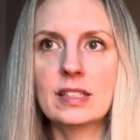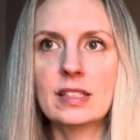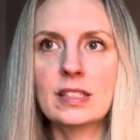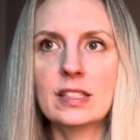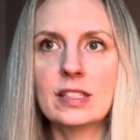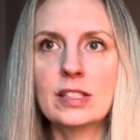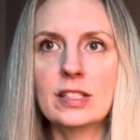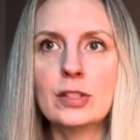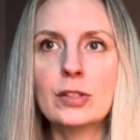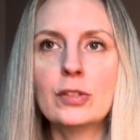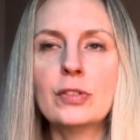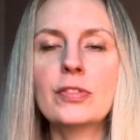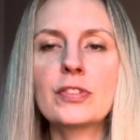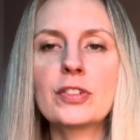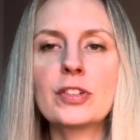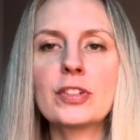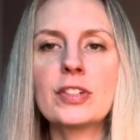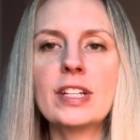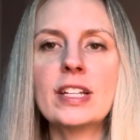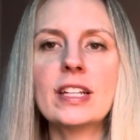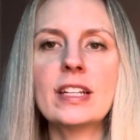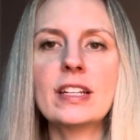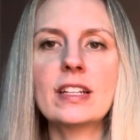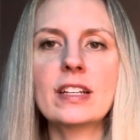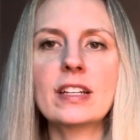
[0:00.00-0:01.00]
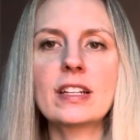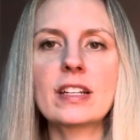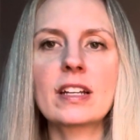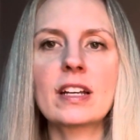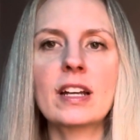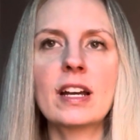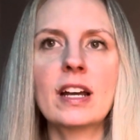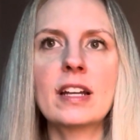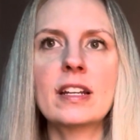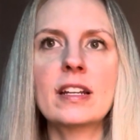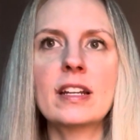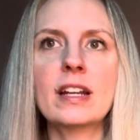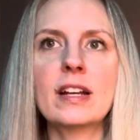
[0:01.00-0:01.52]
you've created
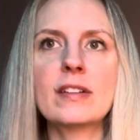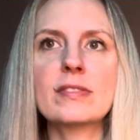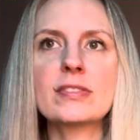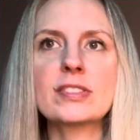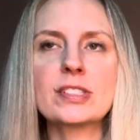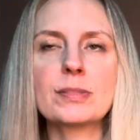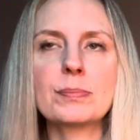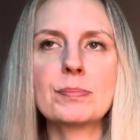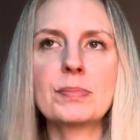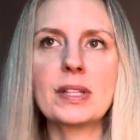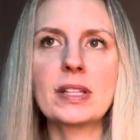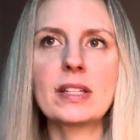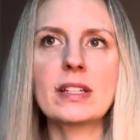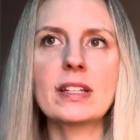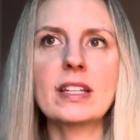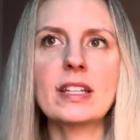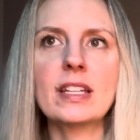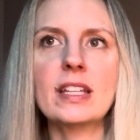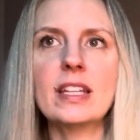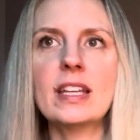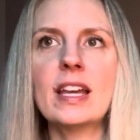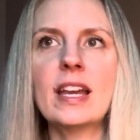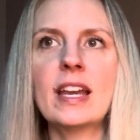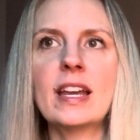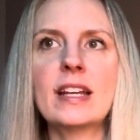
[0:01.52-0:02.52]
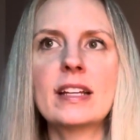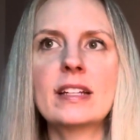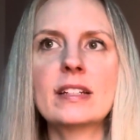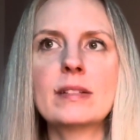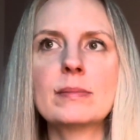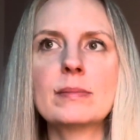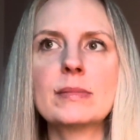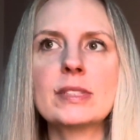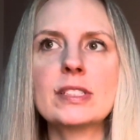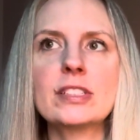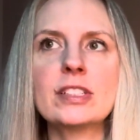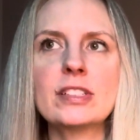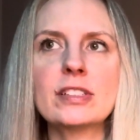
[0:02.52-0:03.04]
enough stability and
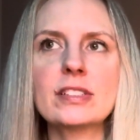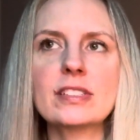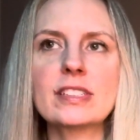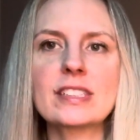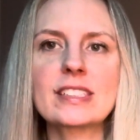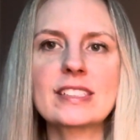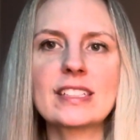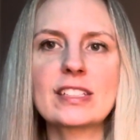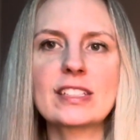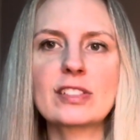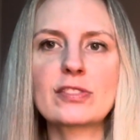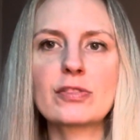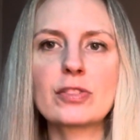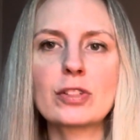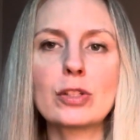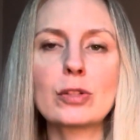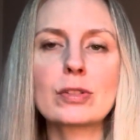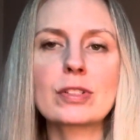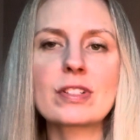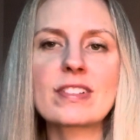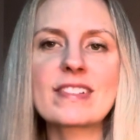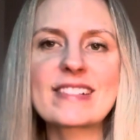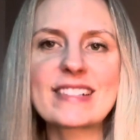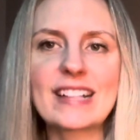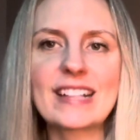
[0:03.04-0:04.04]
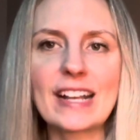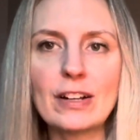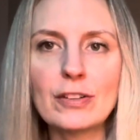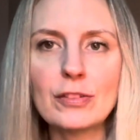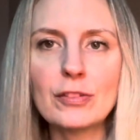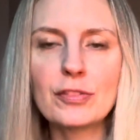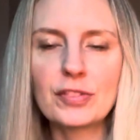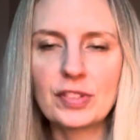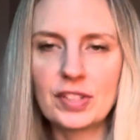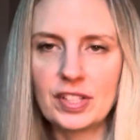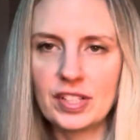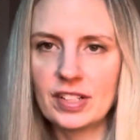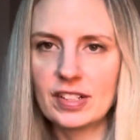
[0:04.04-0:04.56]
material success for yourself
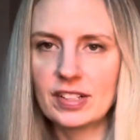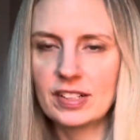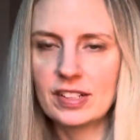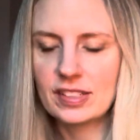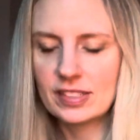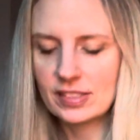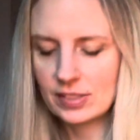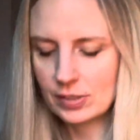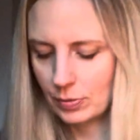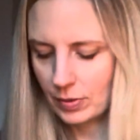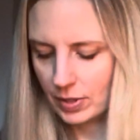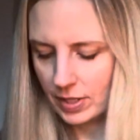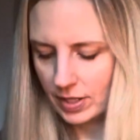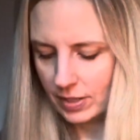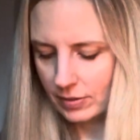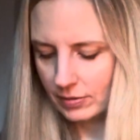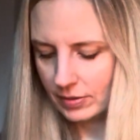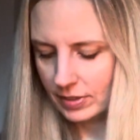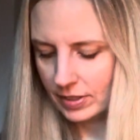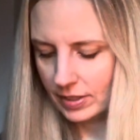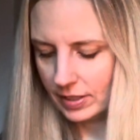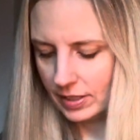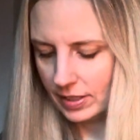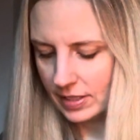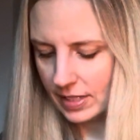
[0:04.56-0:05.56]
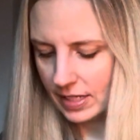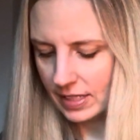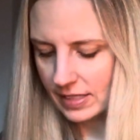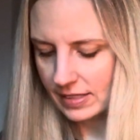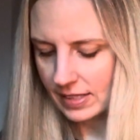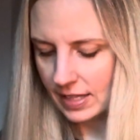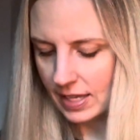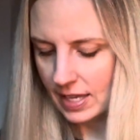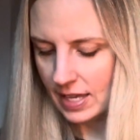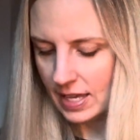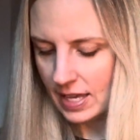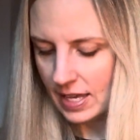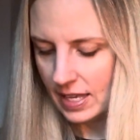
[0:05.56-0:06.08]
here is what it really does
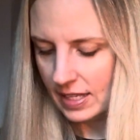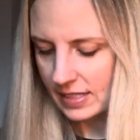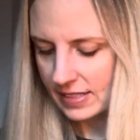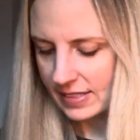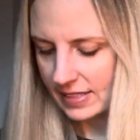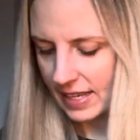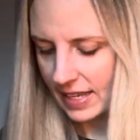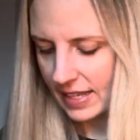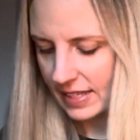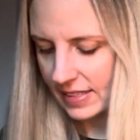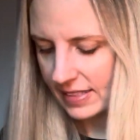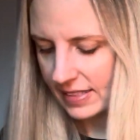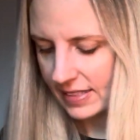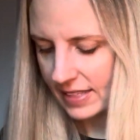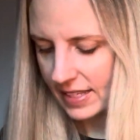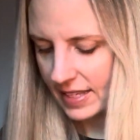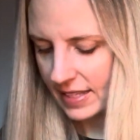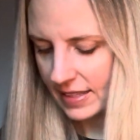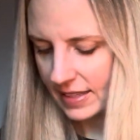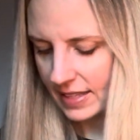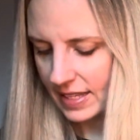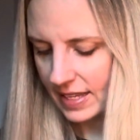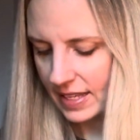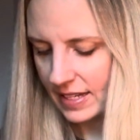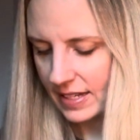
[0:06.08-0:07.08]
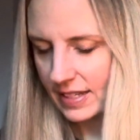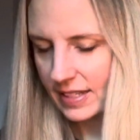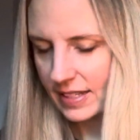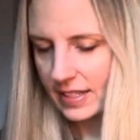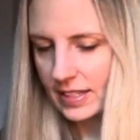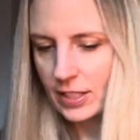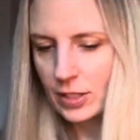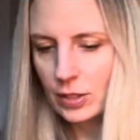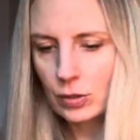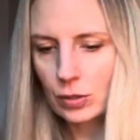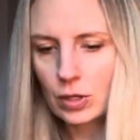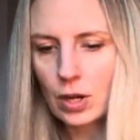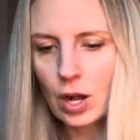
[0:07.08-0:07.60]
says and then
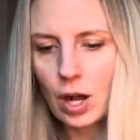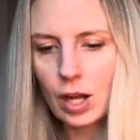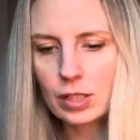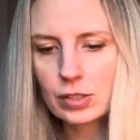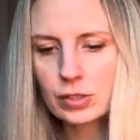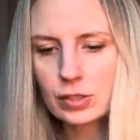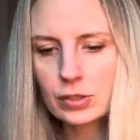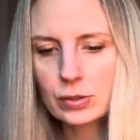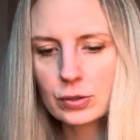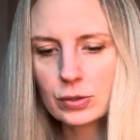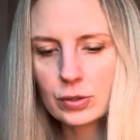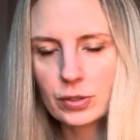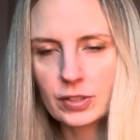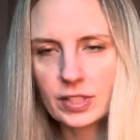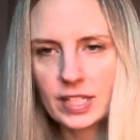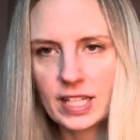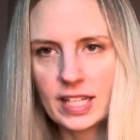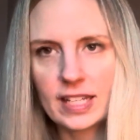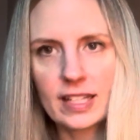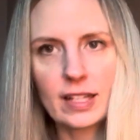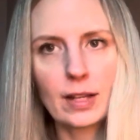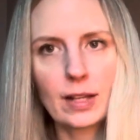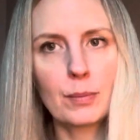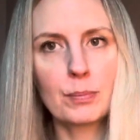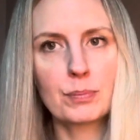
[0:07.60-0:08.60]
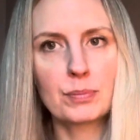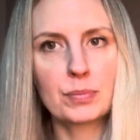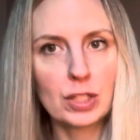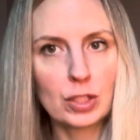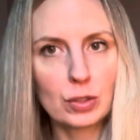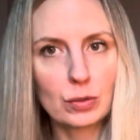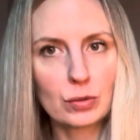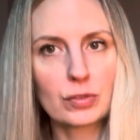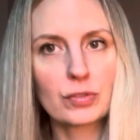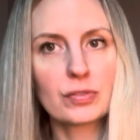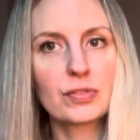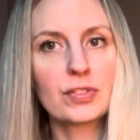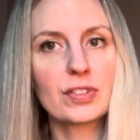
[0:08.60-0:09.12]
you're also creating a
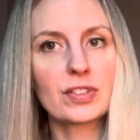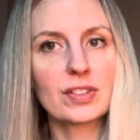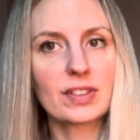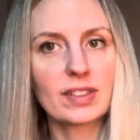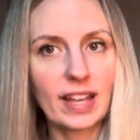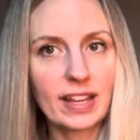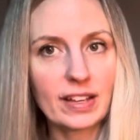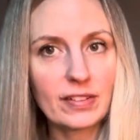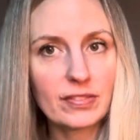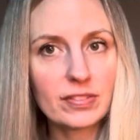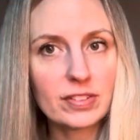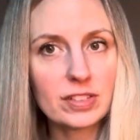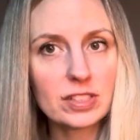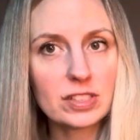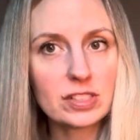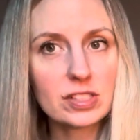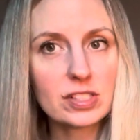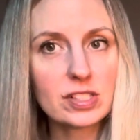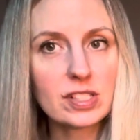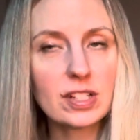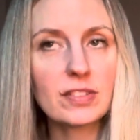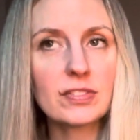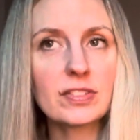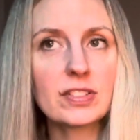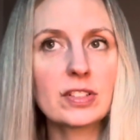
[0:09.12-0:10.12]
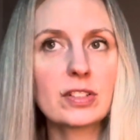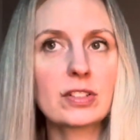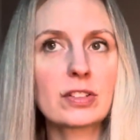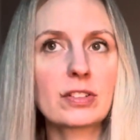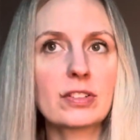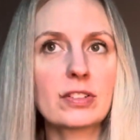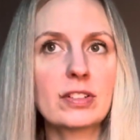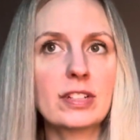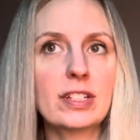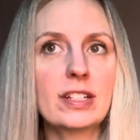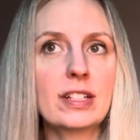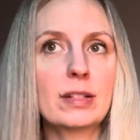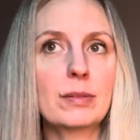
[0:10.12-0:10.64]
beautiful life for yourself and you're
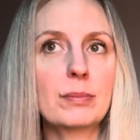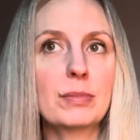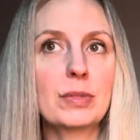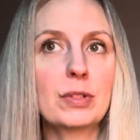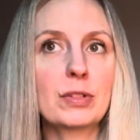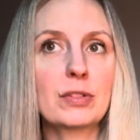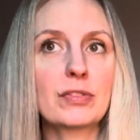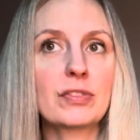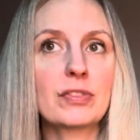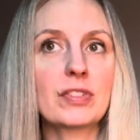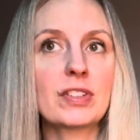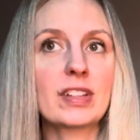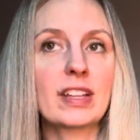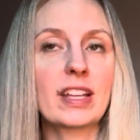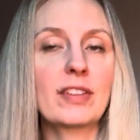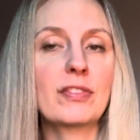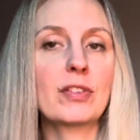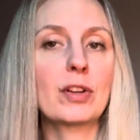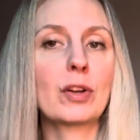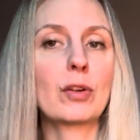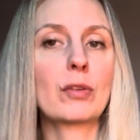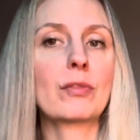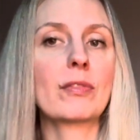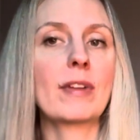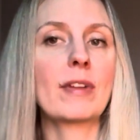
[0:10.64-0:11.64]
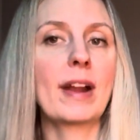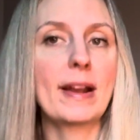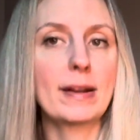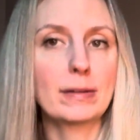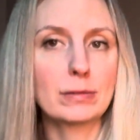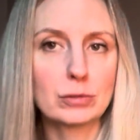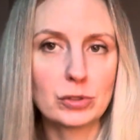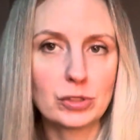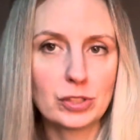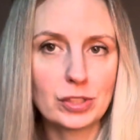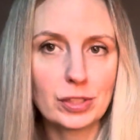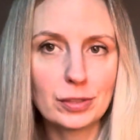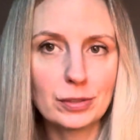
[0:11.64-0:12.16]
creating a beautiful life
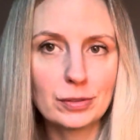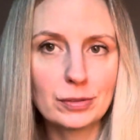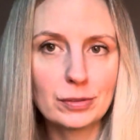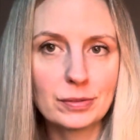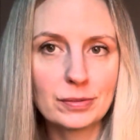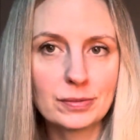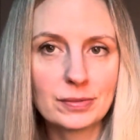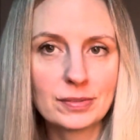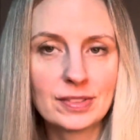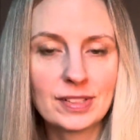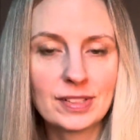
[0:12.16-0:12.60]
around you